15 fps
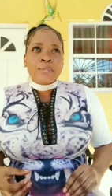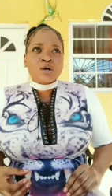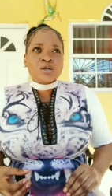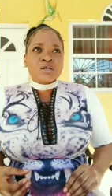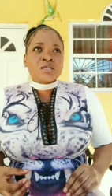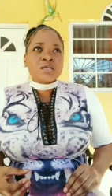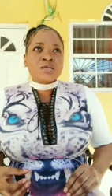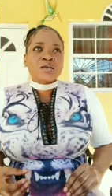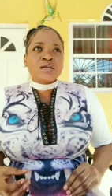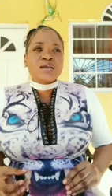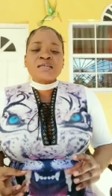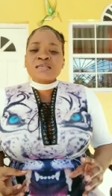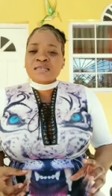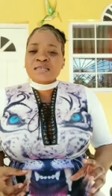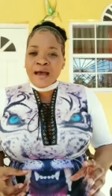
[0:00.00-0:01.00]
But
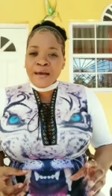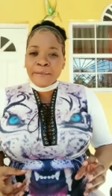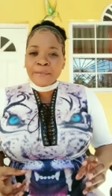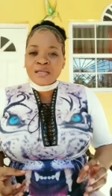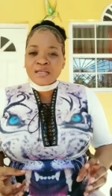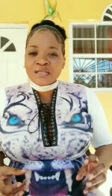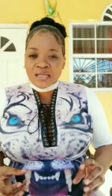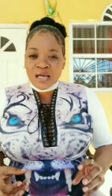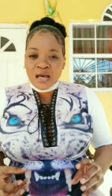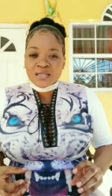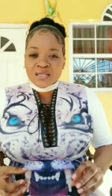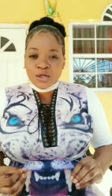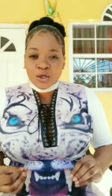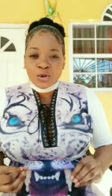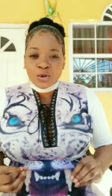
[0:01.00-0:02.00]
this time I
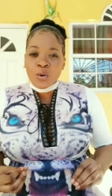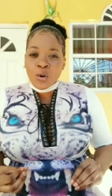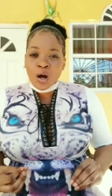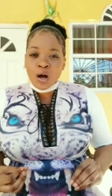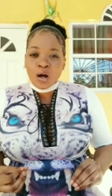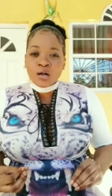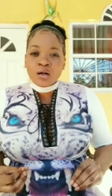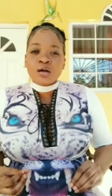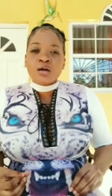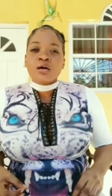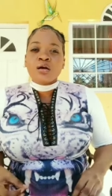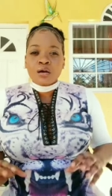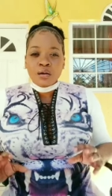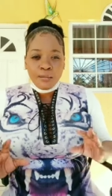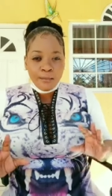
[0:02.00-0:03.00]
decided, say, you know what?
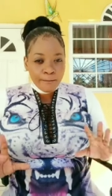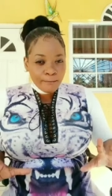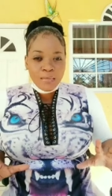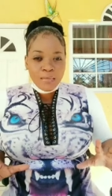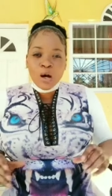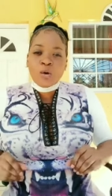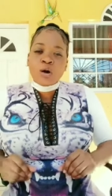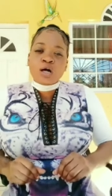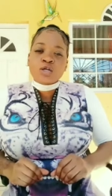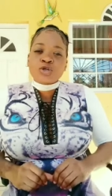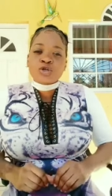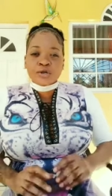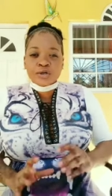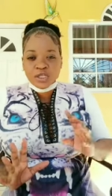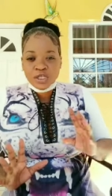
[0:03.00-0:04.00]
May I go to
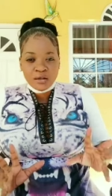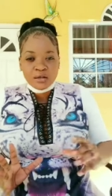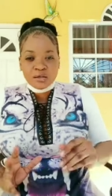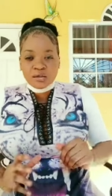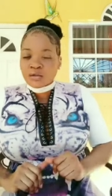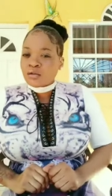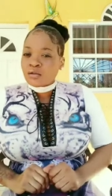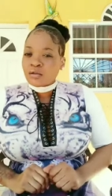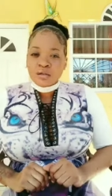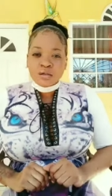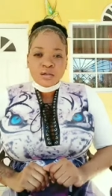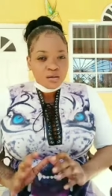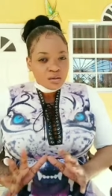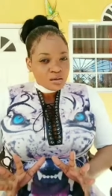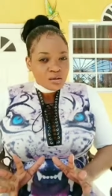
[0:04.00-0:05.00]
church and
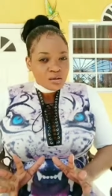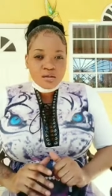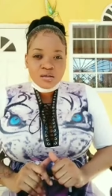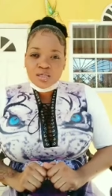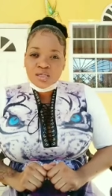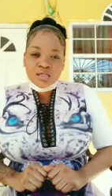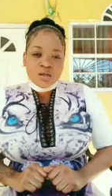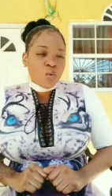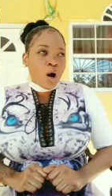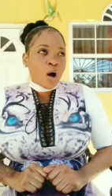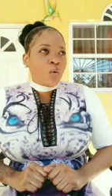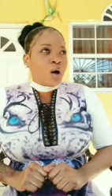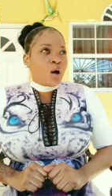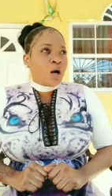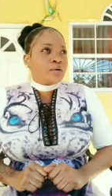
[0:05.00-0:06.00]
see
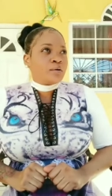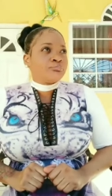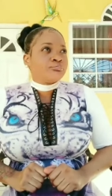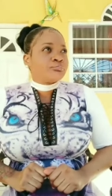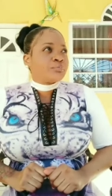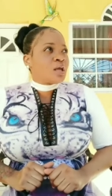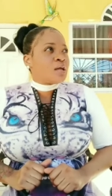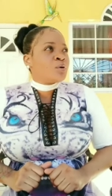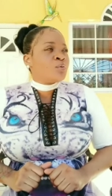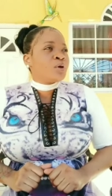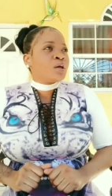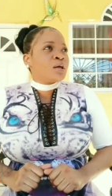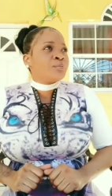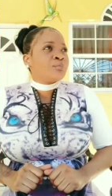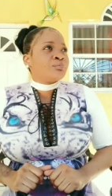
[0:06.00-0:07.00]
what go on.
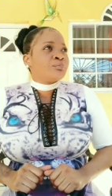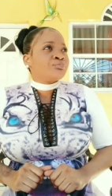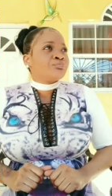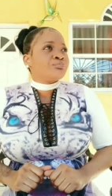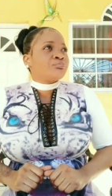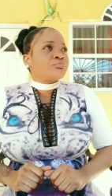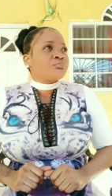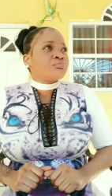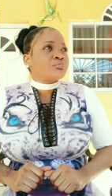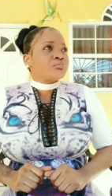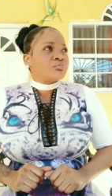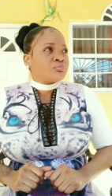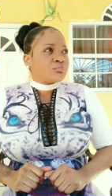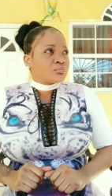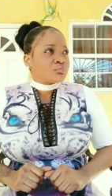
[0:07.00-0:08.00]
Anyway,
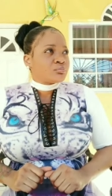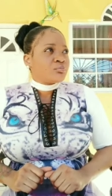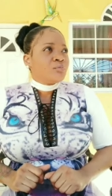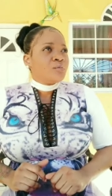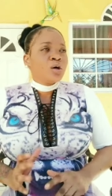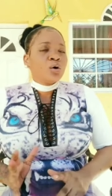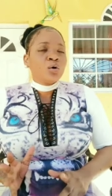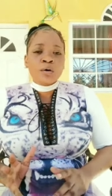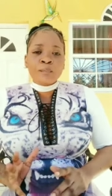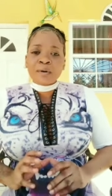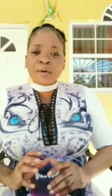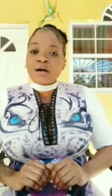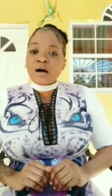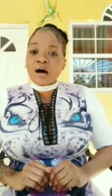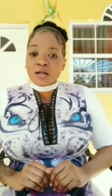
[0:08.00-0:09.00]
go
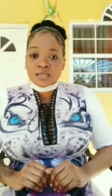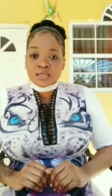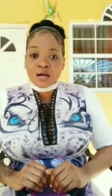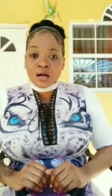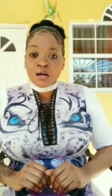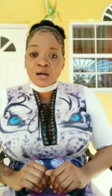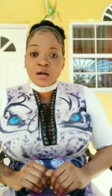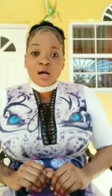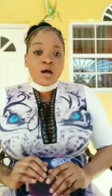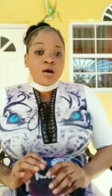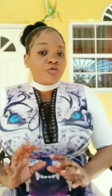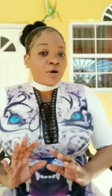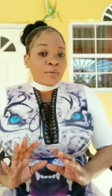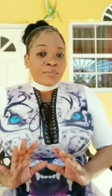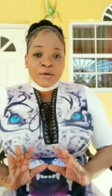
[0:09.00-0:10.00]
up at the altar.
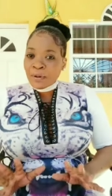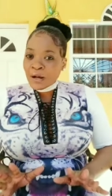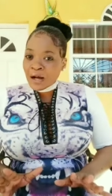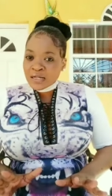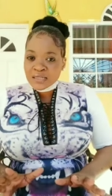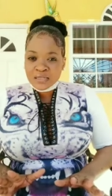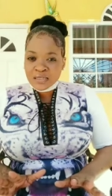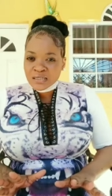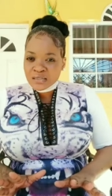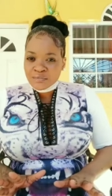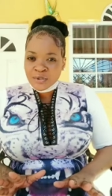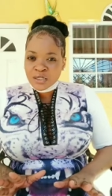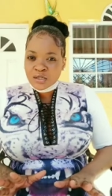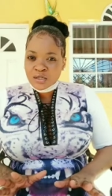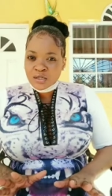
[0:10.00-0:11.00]
From the pastor see
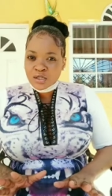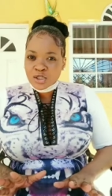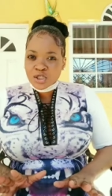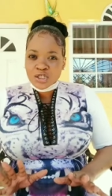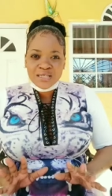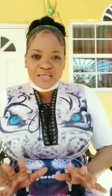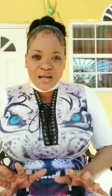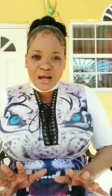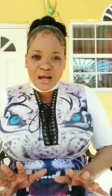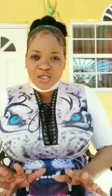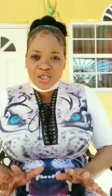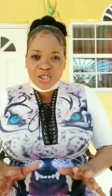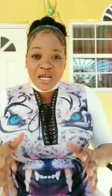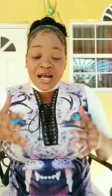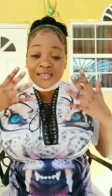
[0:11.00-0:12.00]
me, she
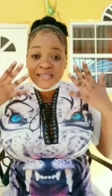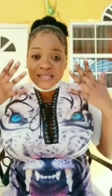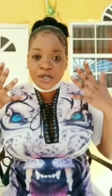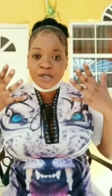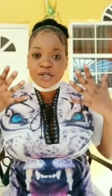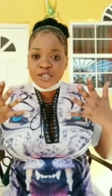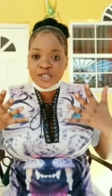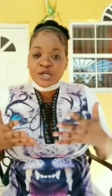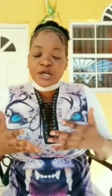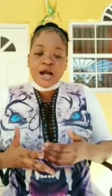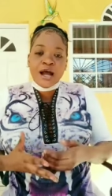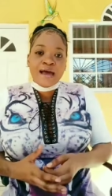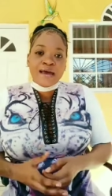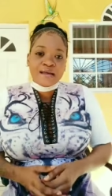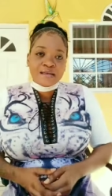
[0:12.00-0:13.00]
start she had tears in
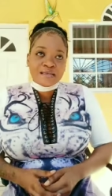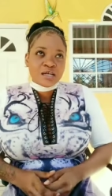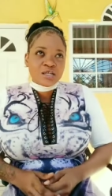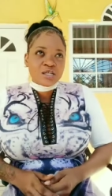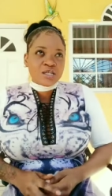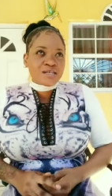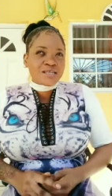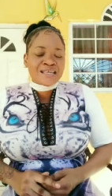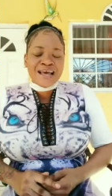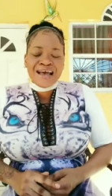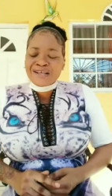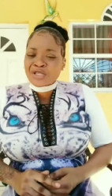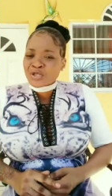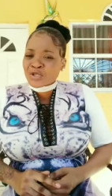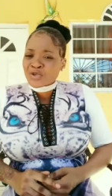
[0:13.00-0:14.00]
her eyes and she said,
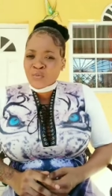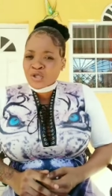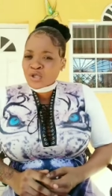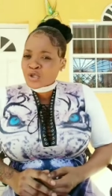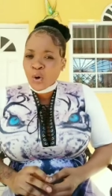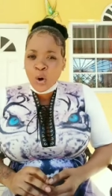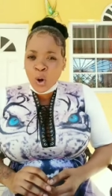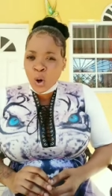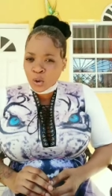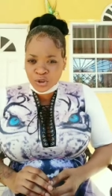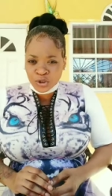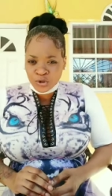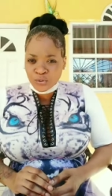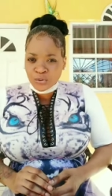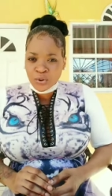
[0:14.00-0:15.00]
I just want to
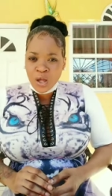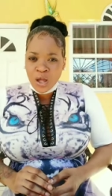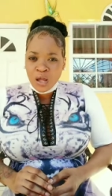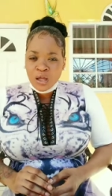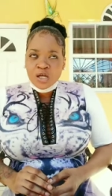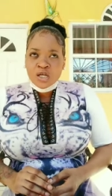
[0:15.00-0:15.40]
hug you.